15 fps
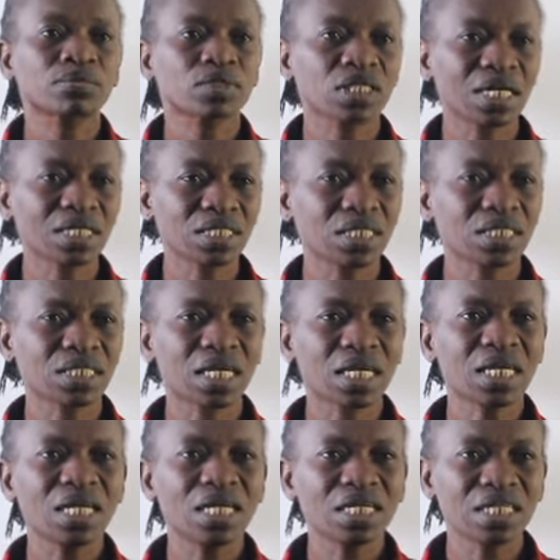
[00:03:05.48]
That is
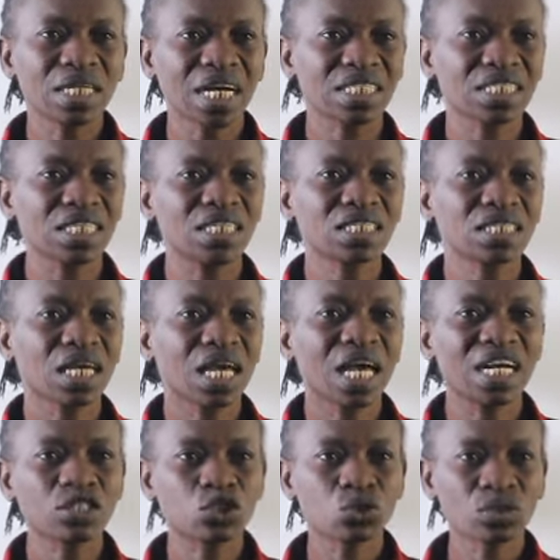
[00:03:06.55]

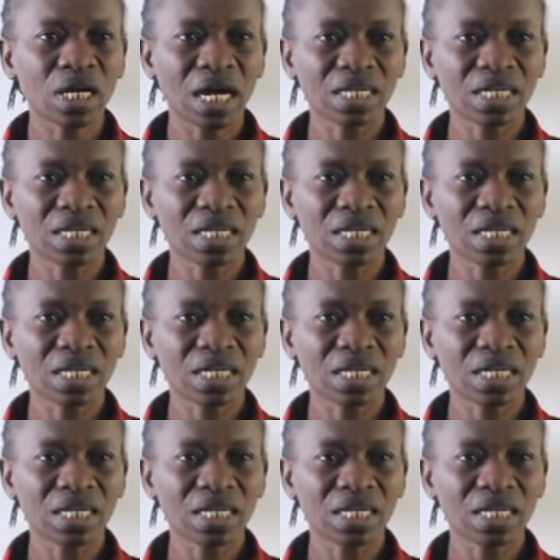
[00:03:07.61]
un